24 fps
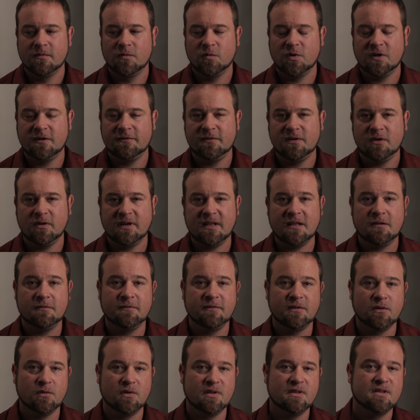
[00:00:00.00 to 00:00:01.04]
What if your
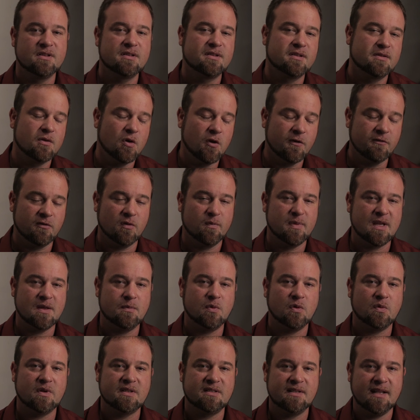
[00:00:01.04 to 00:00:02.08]
influence over
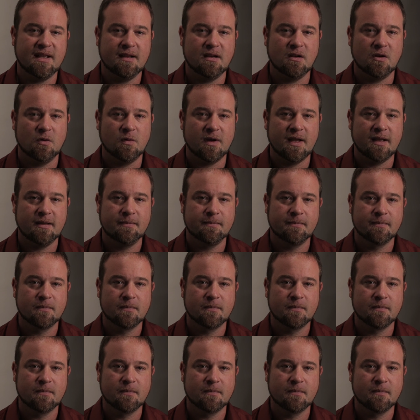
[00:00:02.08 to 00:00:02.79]
people was taken away?